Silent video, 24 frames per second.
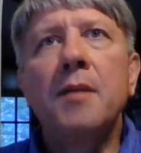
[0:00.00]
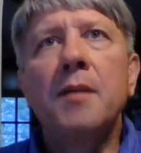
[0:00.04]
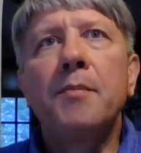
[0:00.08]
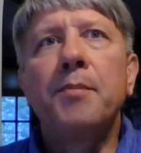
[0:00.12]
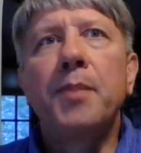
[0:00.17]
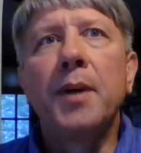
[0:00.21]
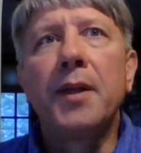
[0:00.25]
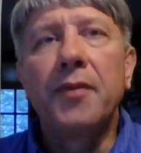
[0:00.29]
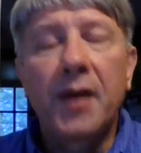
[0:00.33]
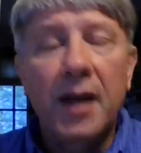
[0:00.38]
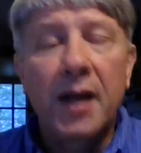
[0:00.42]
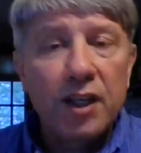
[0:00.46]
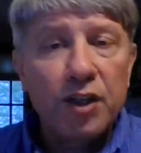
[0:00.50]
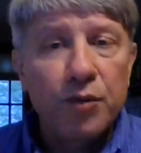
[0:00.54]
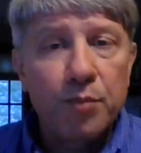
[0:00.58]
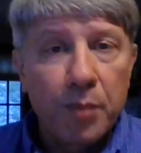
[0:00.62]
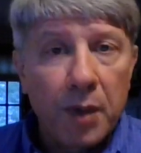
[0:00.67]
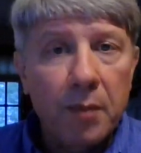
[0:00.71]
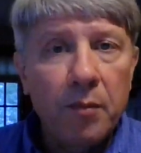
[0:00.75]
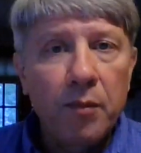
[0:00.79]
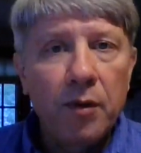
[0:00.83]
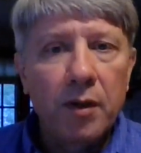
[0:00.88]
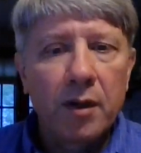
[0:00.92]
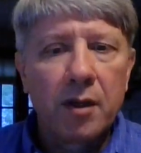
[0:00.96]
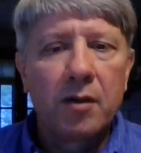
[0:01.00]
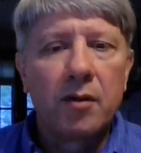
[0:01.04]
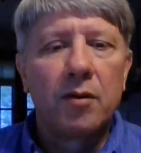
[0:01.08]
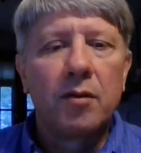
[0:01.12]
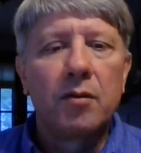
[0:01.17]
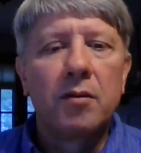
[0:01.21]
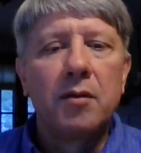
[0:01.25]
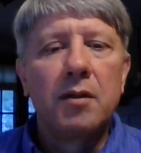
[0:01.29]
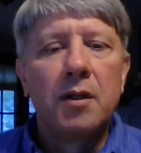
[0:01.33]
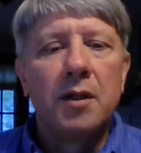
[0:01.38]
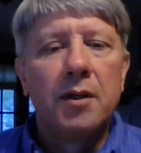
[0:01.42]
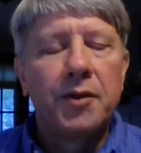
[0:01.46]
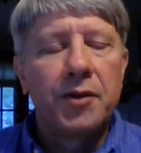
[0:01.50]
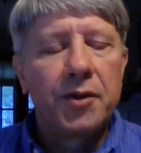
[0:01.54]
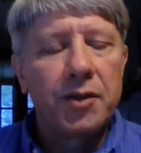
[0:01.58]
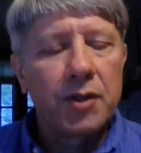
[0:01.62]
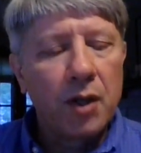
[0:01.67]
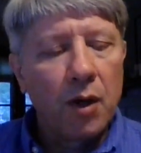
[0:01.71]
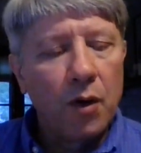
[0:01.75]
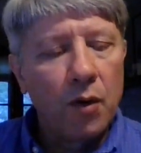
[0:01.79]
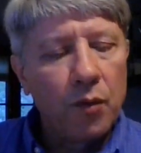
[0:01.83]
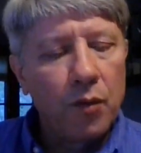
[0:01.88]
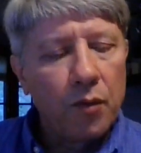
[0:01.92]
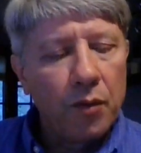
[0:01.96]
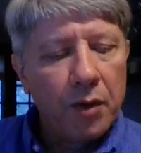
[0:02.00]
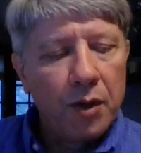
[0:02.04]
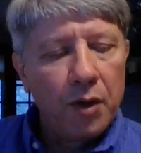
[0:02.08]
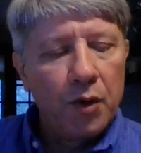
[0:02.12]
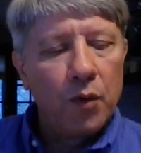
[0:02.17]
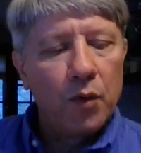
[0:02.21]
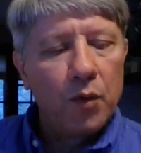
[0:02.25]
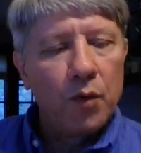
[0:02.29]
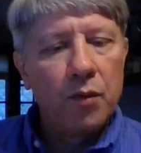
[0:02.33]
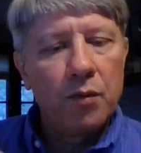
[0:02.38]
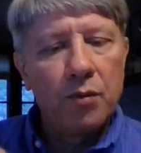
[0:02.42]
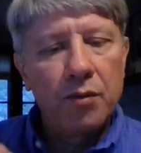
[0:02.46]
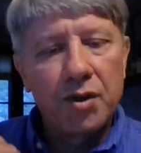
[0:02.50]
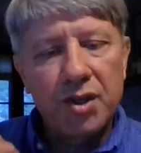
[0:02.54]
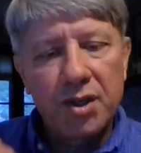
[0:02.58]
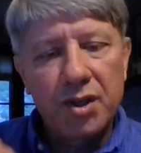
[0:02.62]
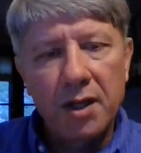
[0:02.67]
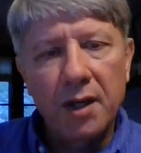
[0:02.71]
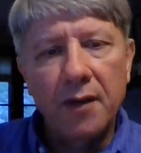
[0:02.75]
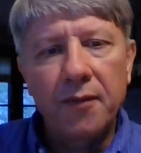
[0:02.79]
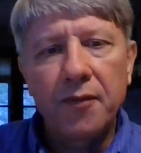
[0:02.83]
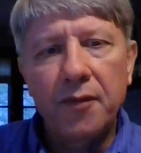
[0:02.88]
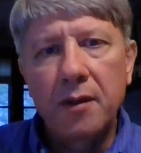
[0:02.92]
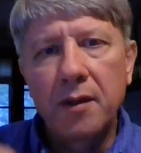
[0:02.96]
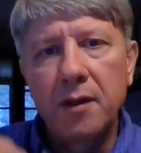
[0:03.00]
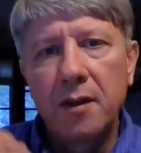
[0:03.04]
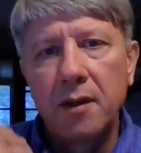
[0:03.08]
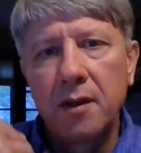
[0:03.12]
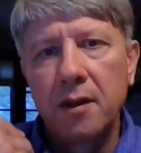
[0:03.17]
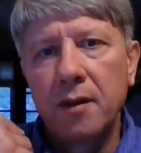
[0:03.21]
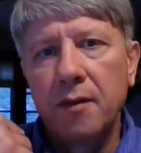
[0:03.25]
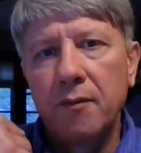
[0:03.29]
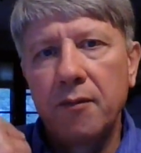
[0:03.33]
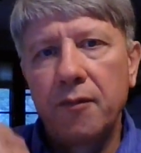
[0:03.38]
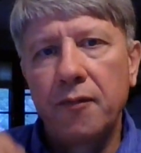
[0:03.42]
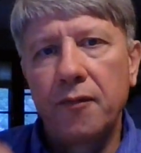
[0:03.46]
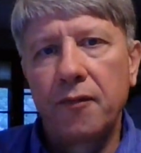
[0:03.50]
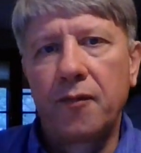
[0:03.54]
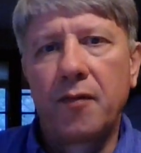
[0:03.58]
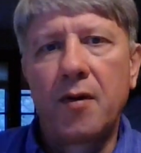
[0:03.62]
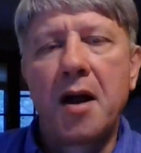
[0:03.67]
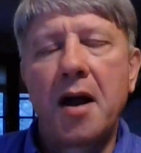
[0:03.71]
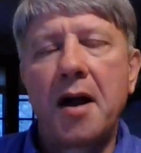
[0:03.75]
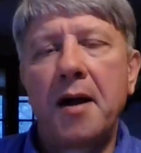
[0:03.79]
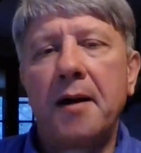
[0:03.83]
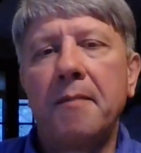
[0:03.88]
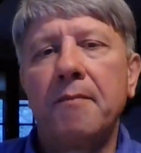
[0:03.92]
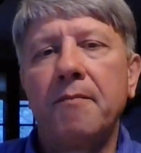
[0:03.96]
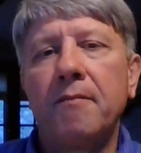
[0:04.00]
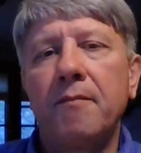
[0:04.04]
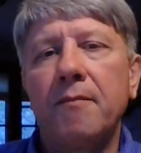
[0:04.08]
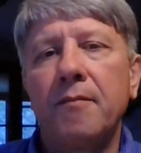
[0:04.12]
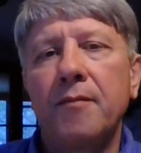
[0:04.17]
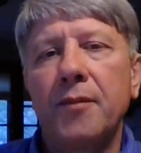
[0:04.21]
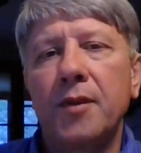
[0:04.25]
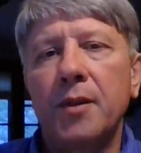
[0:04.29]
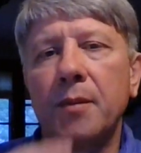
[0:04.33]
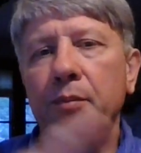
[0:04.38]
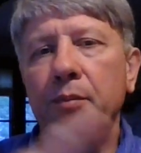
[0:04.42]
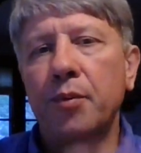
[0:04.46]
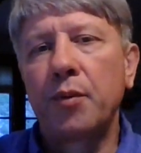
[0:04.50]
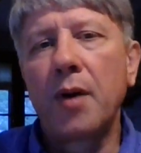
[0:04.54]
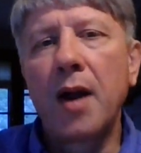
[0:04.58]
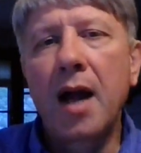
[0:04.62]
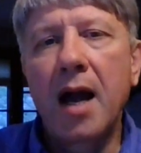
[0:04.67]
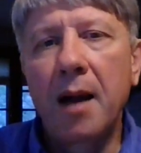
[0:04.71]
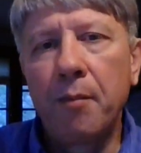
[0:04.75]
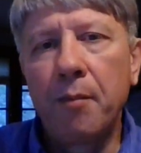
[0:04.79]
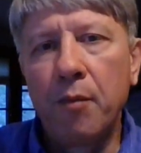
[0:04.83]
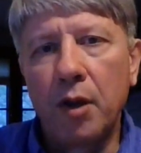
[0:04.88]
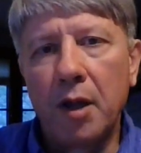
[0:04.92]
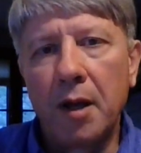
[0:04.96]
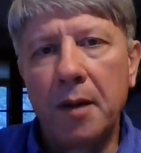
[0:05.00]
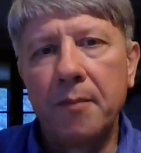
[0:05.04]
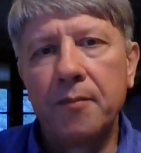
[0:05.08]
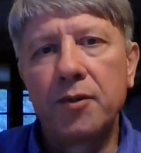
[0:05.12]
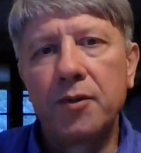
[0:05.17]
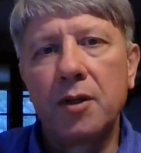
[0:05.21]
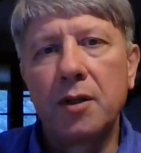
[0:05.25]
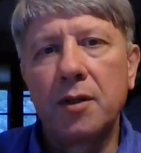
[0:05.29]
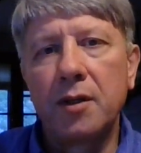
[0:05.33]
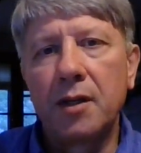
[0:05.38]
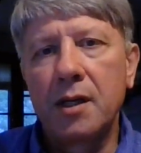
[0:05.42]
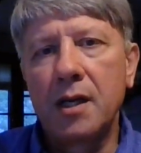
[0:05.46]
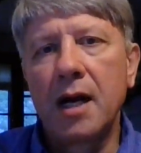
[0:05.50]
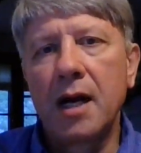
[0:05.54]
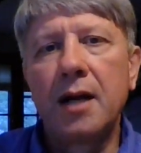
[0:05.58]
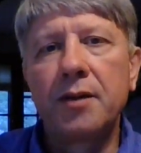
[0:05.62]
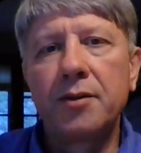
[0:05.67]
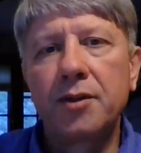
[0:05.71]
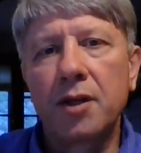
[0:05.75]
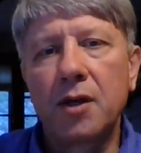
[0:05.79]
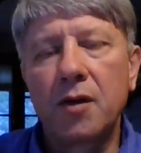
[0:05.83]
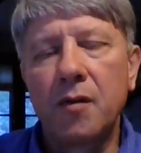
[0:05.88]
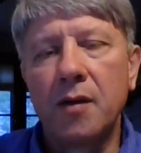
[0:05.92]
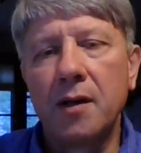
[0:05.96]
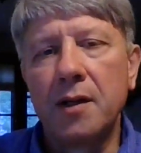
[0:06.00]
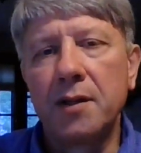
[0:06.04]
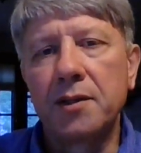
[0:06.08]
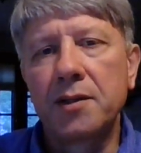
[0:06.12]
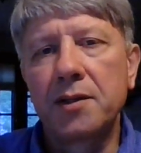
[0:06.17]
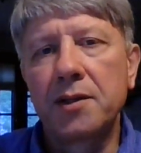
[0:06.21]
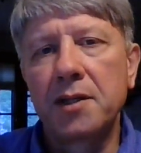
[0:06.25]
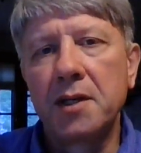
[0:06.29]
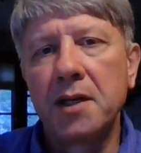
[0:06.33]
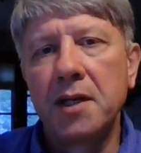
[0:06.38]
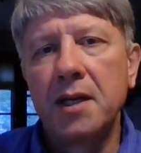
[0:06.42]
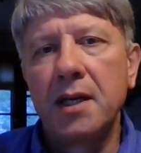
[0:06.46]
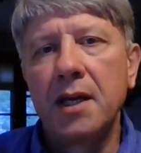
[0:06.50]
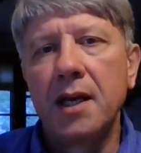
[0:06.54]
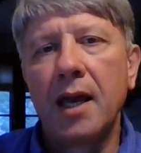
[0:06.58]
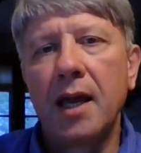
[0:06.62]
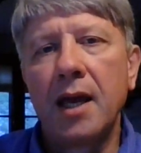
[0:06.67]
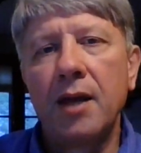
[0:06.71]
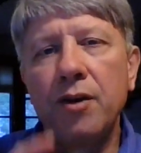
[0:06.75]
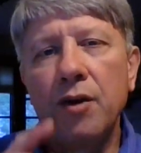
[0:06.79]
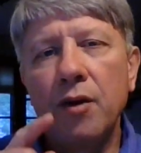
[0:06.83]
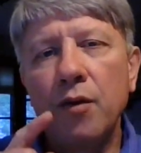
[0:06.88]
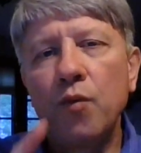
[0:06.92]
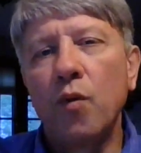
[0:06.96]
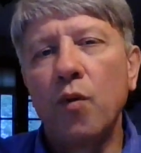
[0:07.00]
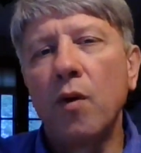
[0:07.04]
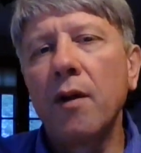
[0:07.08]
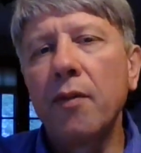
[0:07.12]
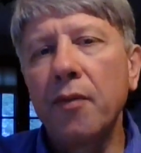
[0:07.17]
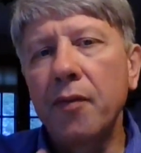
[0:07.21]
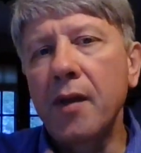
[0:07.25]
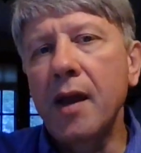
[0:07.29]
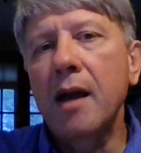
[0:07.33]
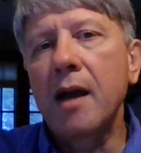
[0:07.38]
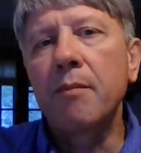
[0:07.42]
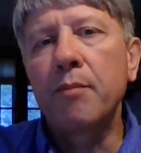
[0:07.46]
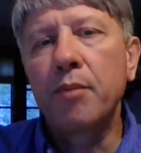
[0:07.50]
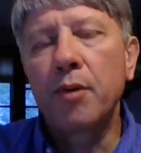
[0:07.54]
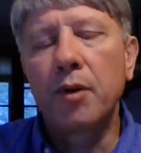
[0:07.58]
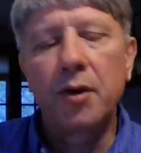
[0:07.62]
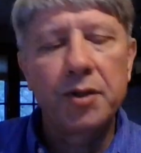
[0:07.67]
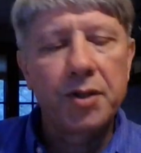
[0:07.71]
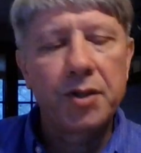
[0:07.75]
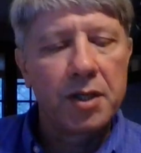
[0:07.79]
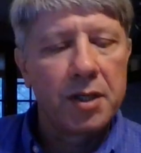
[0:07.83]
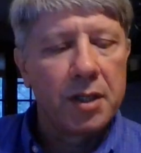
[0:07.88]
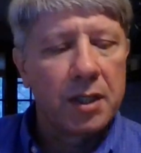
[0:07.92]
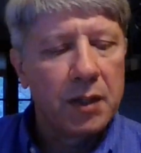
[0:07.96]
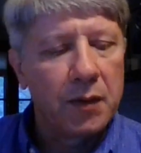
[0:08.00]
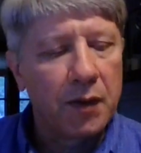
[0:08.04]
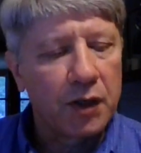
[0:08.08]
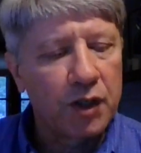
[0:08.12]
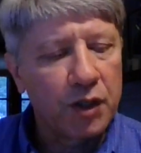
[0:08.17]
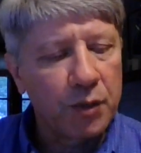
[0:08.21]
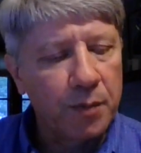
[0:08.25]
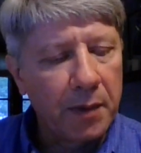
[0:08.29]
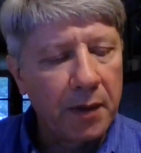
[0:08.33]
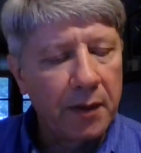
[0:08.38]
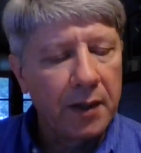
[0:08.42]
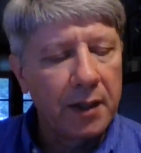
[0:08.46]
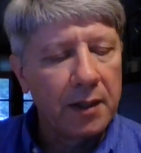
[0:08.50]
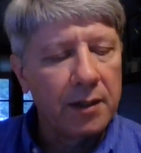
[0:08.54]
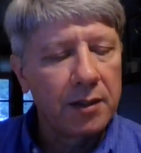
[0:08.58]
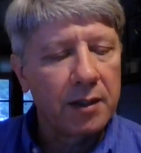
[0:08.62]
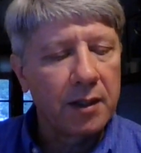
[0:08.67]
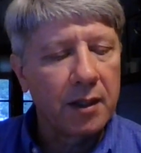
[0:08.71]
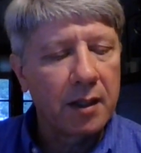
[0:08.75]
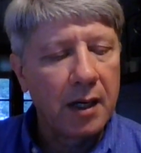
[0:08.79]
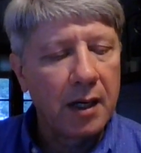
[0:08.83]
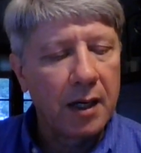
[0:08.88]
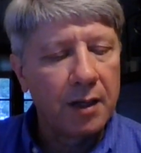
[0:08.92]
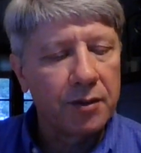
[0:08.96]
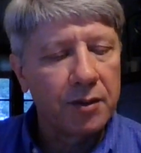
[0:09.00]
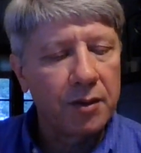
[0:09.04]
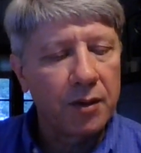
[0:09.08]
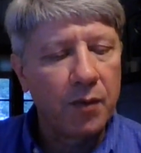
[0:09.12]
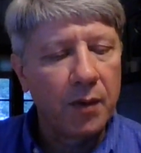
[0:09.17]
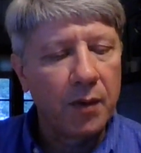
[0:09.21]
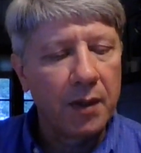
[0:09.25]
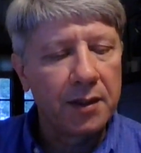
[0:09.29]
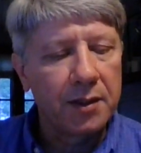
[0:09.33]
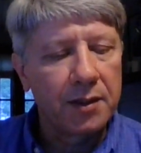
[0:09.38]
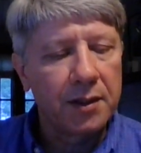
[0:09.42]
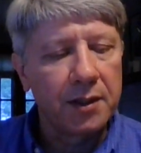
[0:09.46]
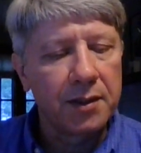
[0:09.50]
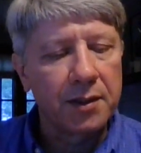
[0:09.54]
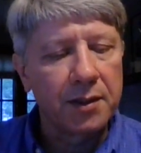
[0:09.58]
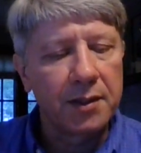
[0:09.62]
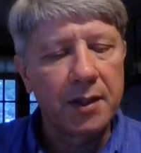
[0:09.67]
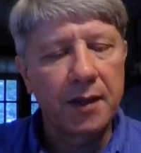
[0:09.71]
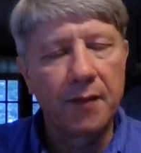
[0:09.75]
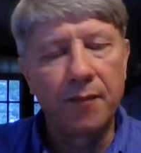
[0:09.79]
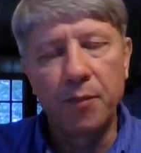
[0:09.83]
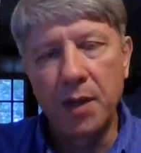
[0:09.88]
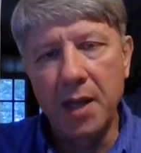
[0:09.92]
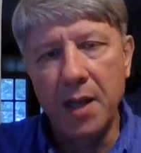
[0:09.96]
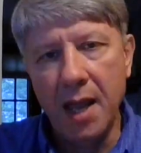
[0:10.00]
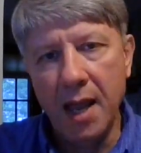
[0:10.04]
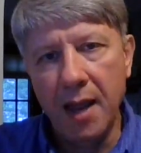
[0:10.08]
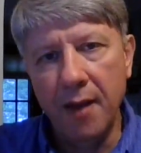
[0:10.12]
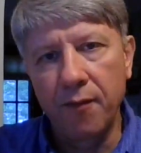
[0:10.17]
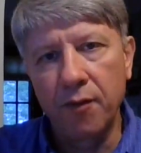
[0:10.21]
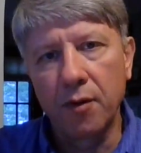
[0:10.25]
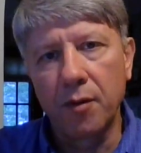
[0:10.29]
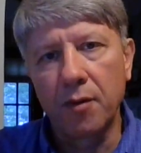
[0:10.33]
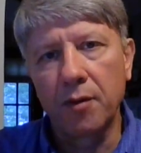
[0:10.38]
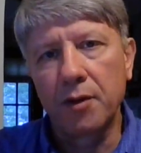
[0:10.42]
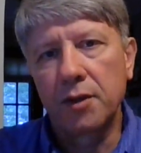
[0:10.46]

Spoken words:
But that's biblical. So you shift from the problem to the consequence, and you want that person to experience the consequences of behavior.